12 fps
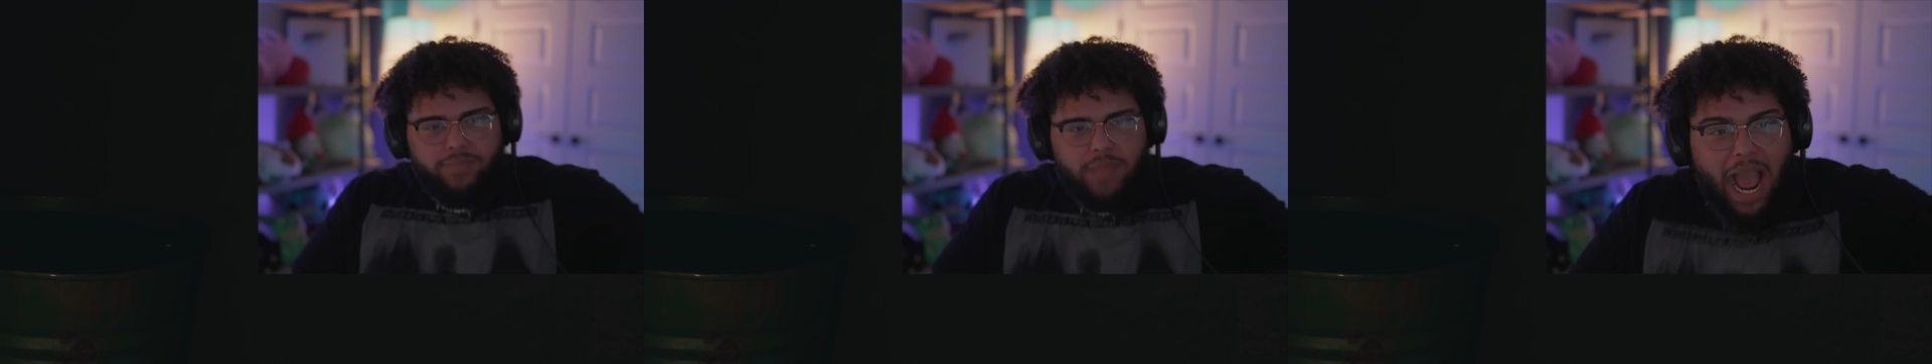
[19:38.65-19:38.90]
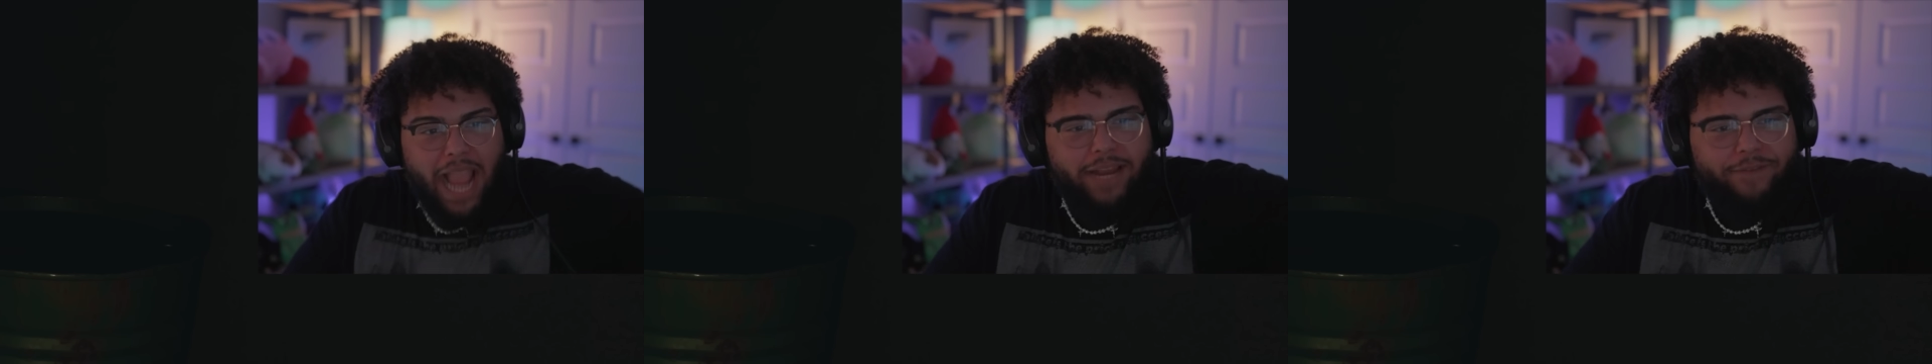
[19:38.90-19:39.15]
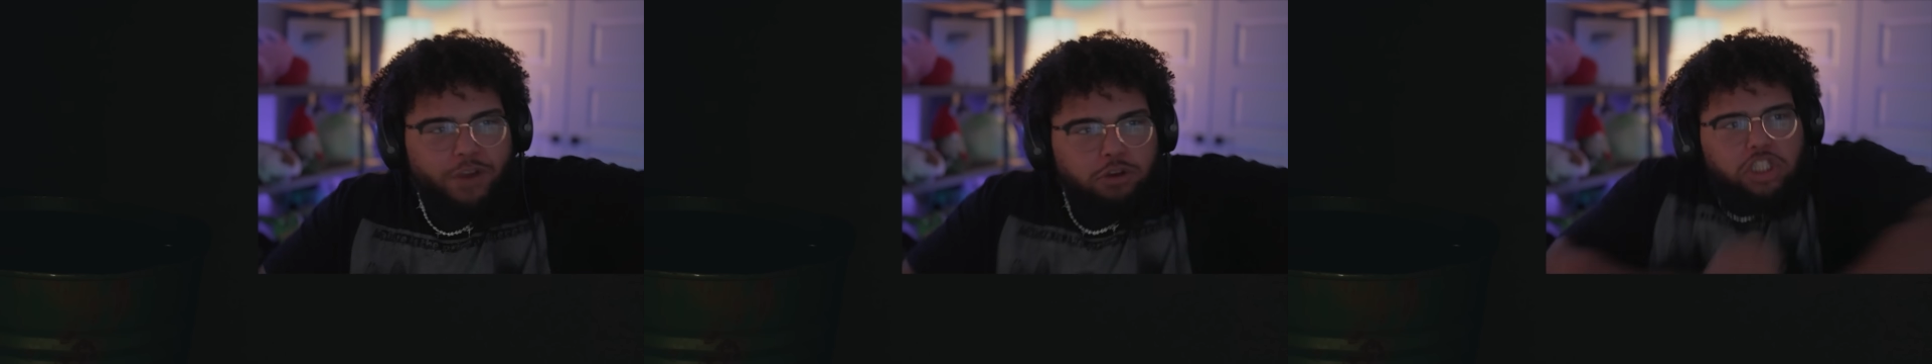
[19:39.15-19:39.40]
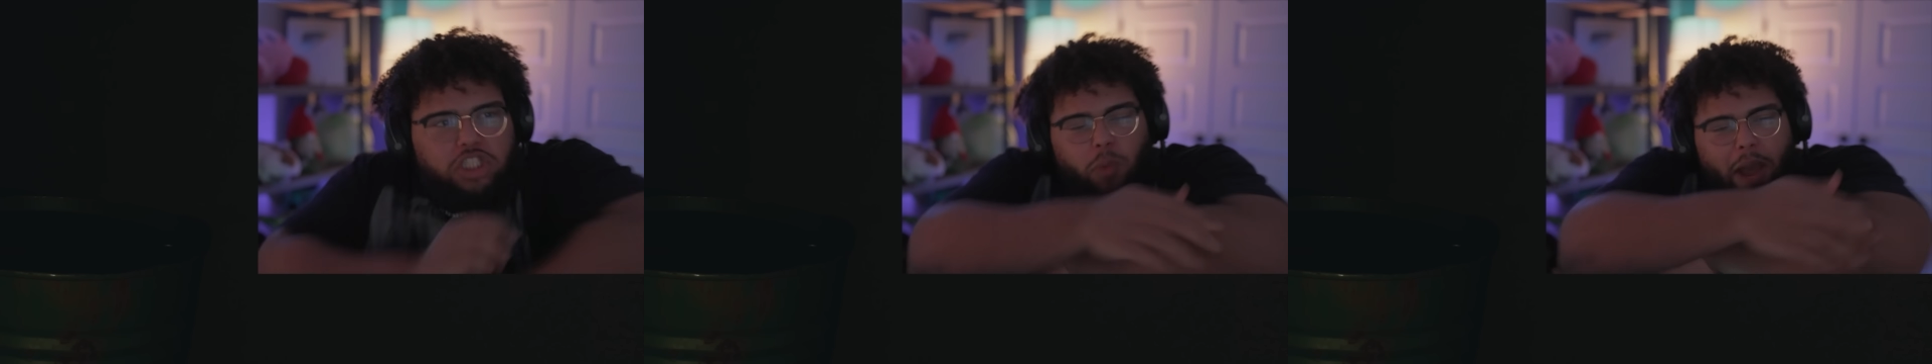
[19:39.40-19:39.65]
I can feel
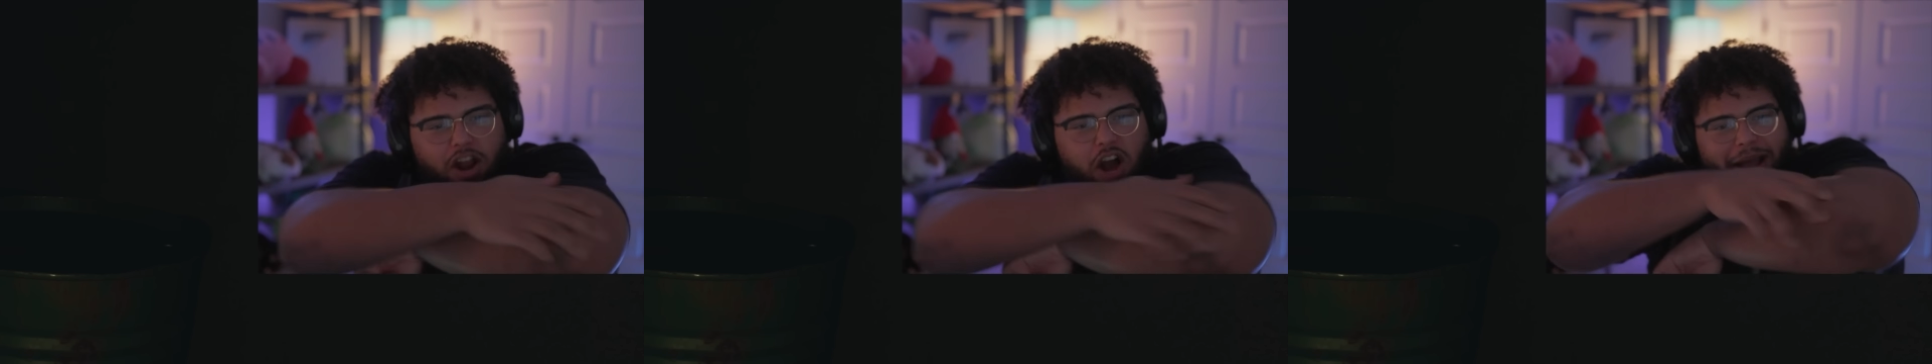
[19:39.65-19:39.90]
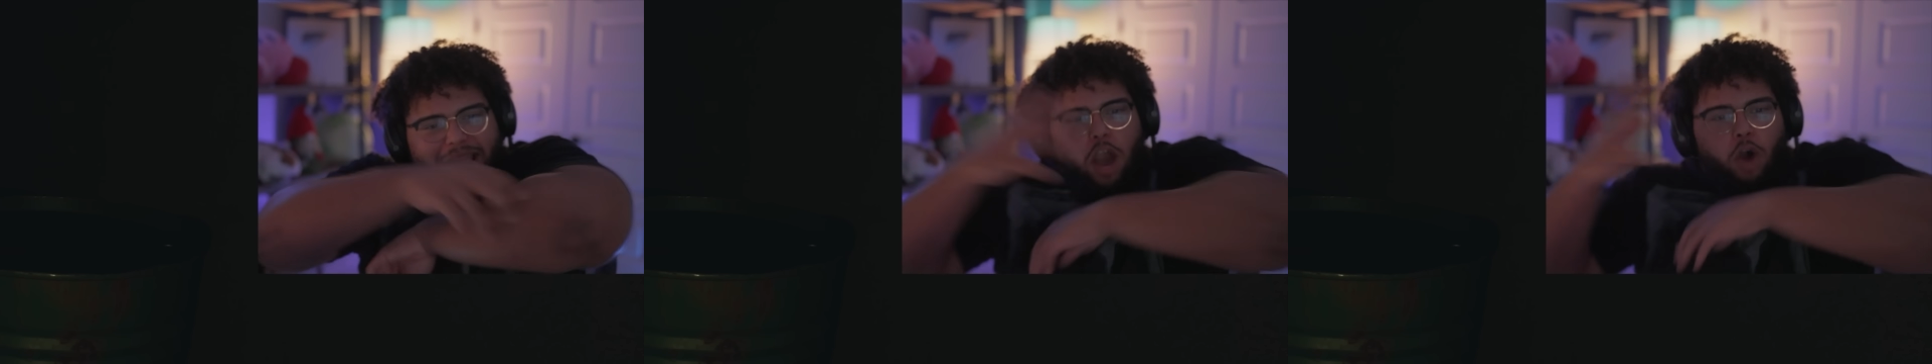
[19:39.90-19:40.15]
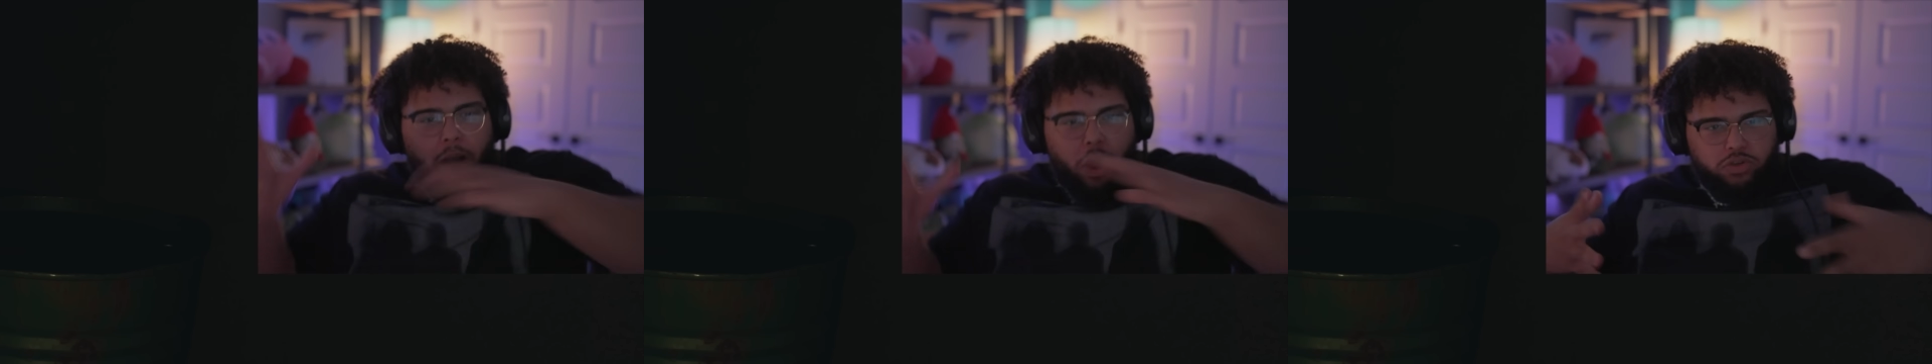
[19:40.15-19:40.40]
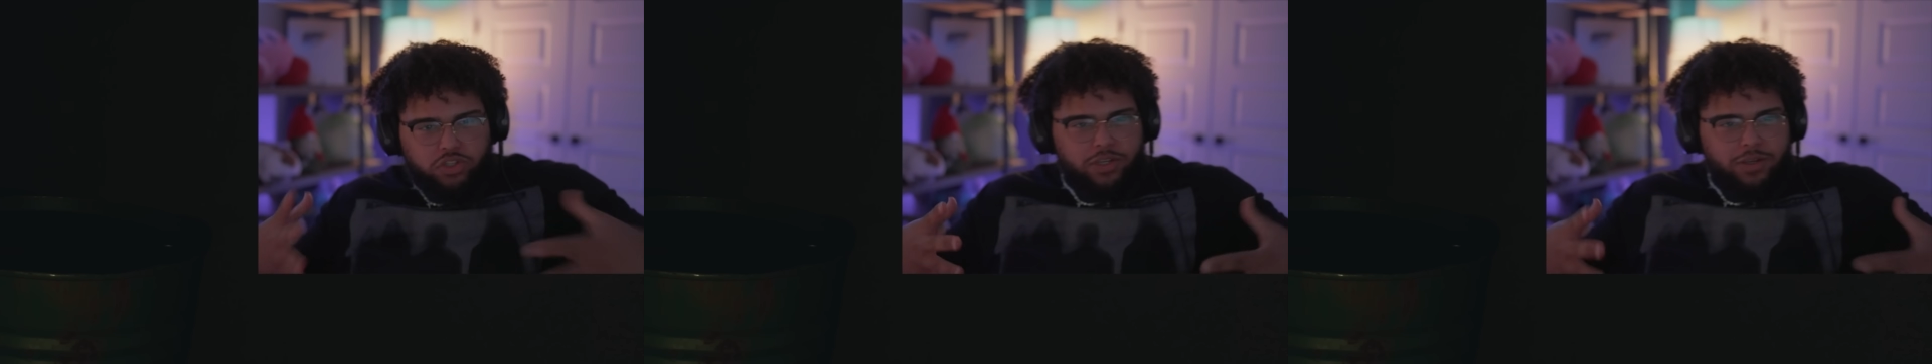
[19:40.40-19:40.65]
sweat on my
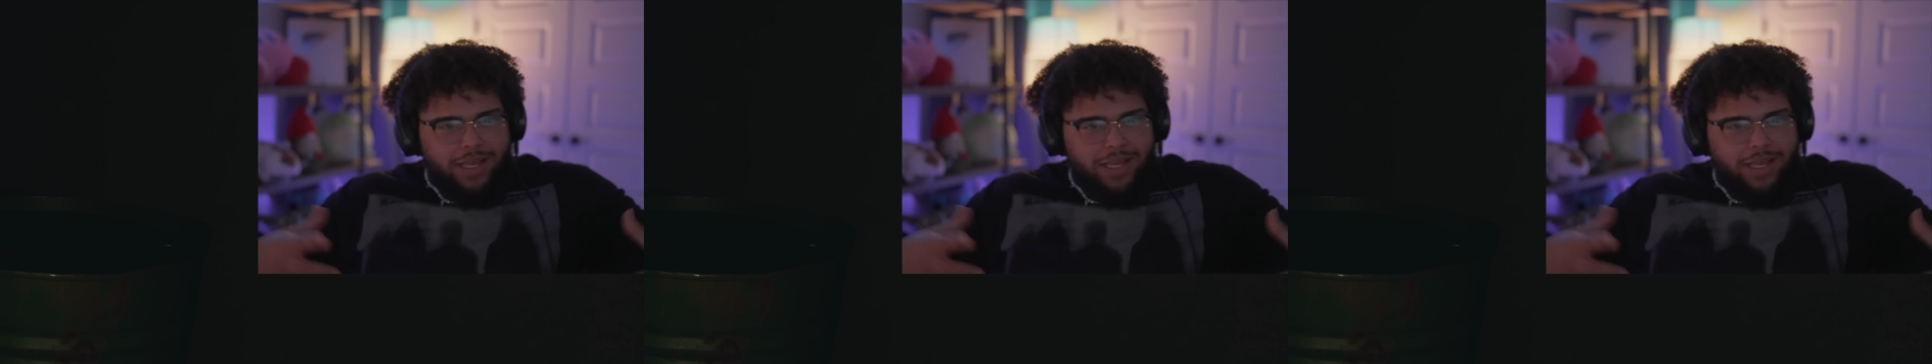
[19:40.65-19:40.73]
elbows.